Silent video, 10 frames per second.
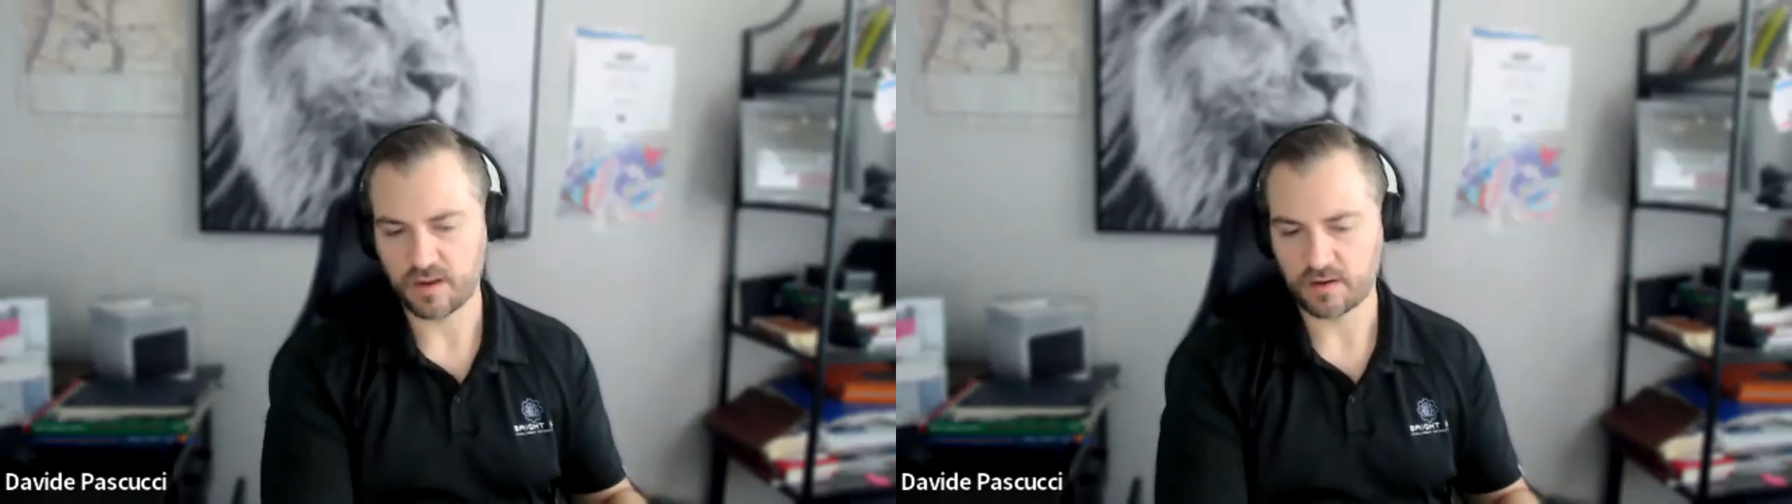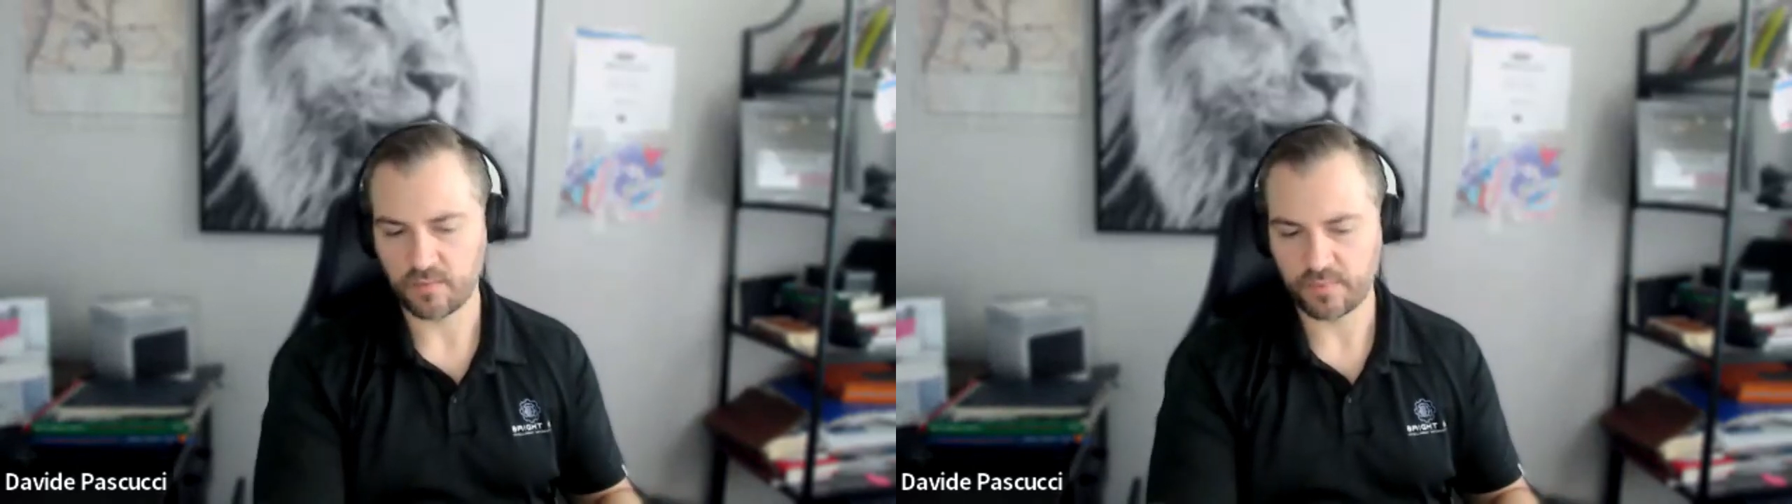
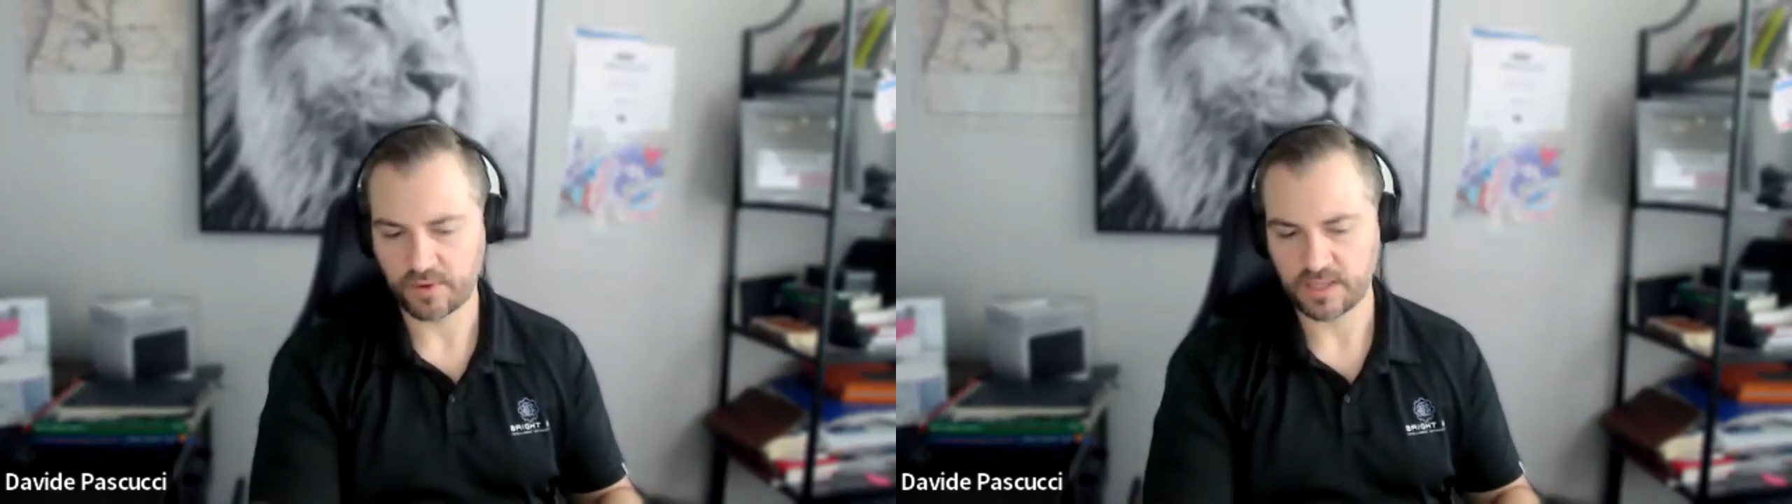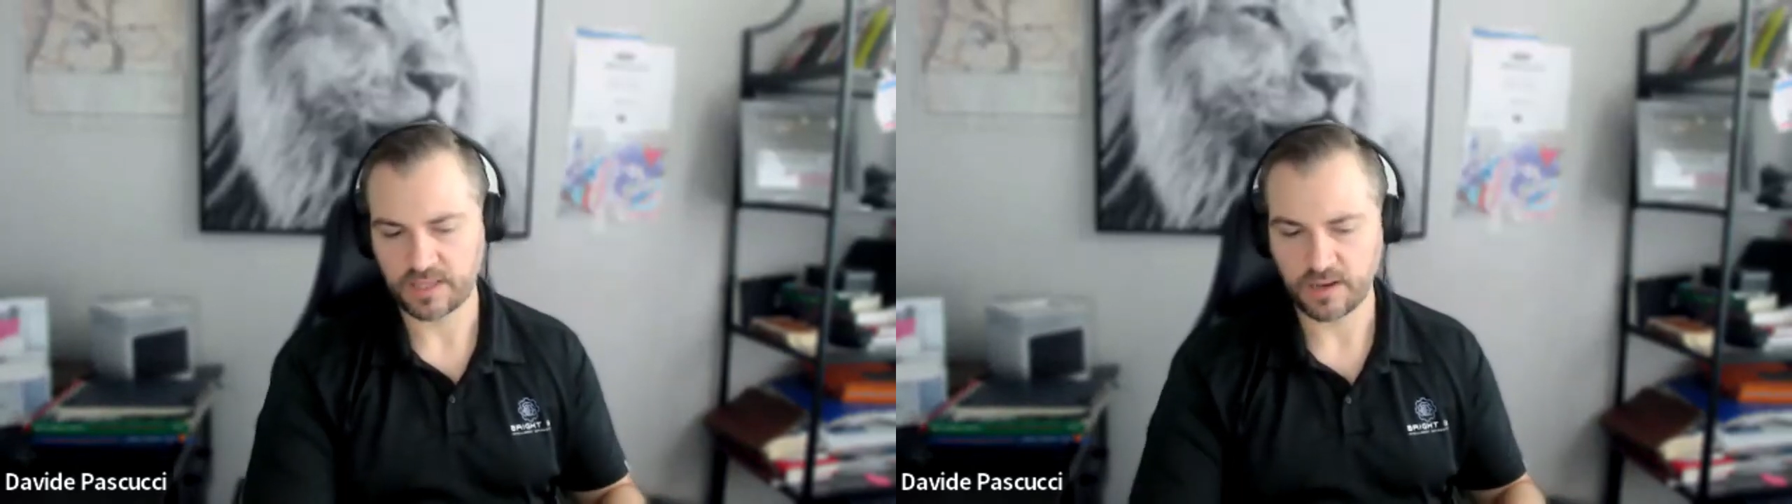are
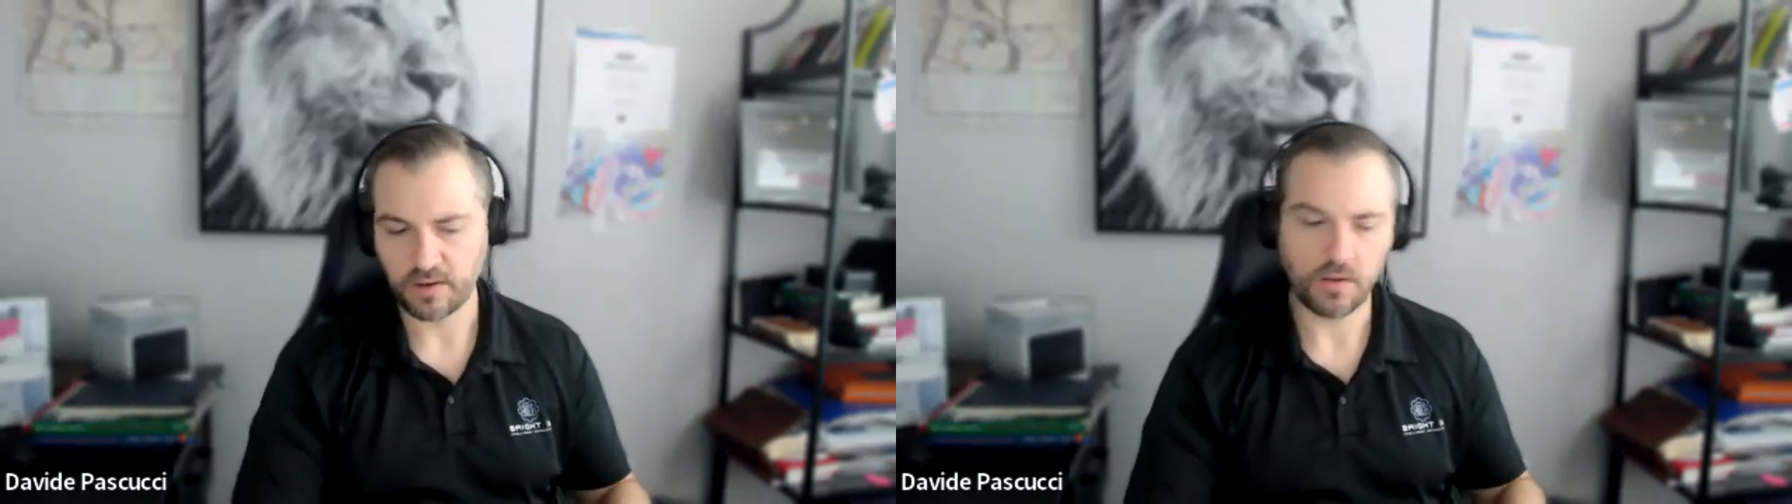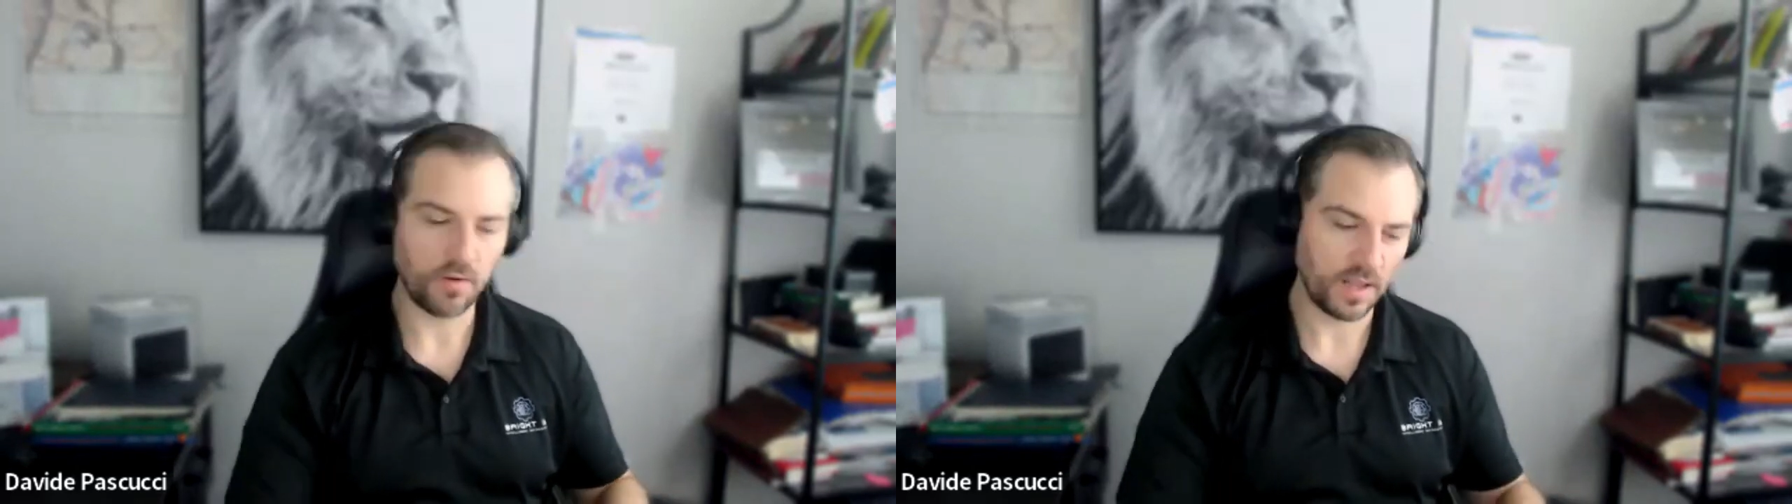operating
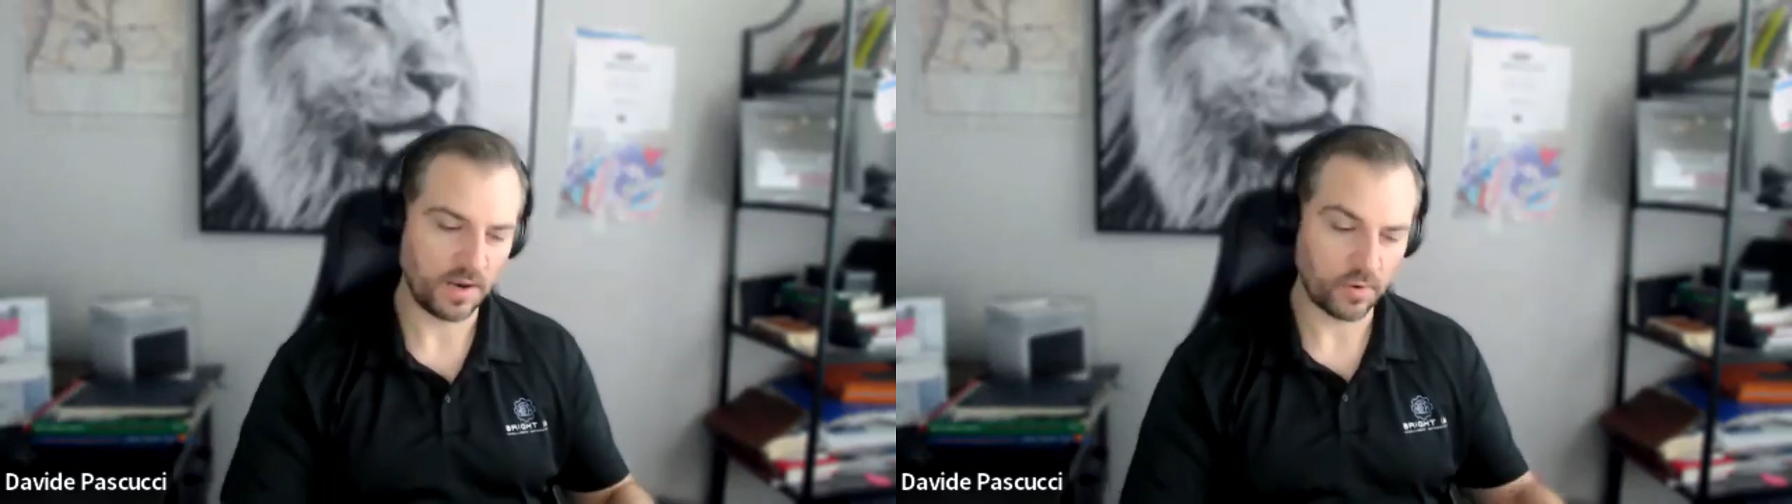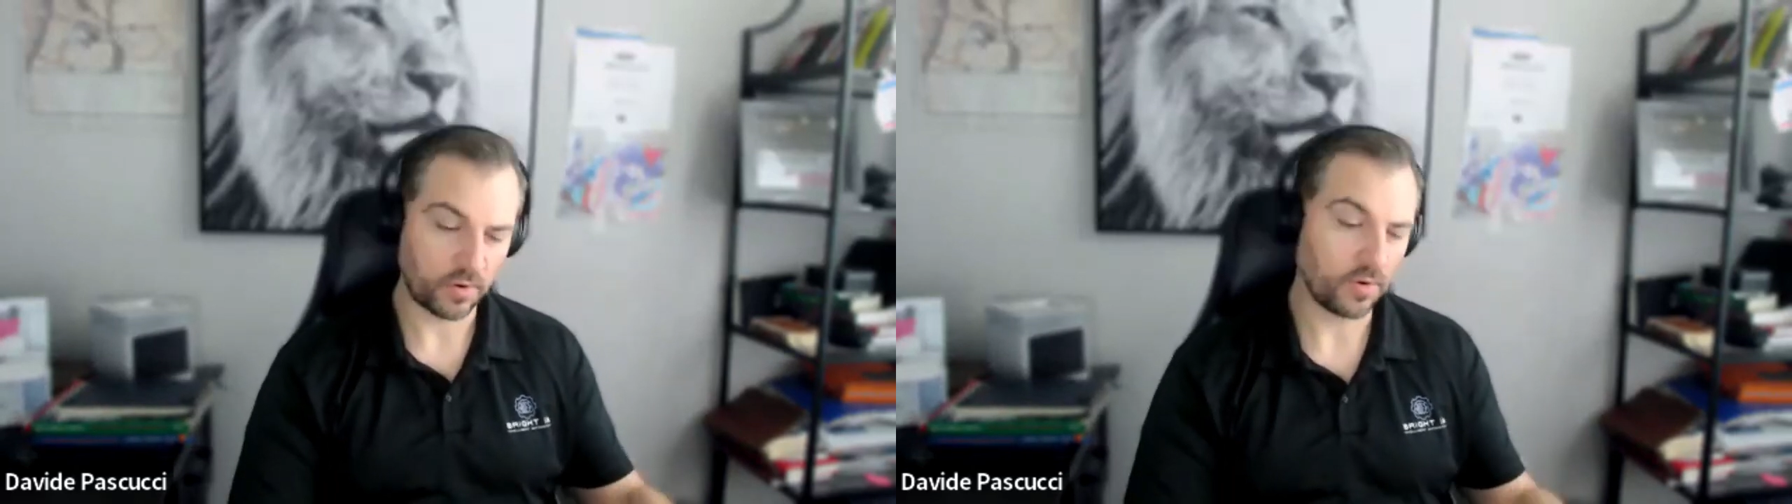local or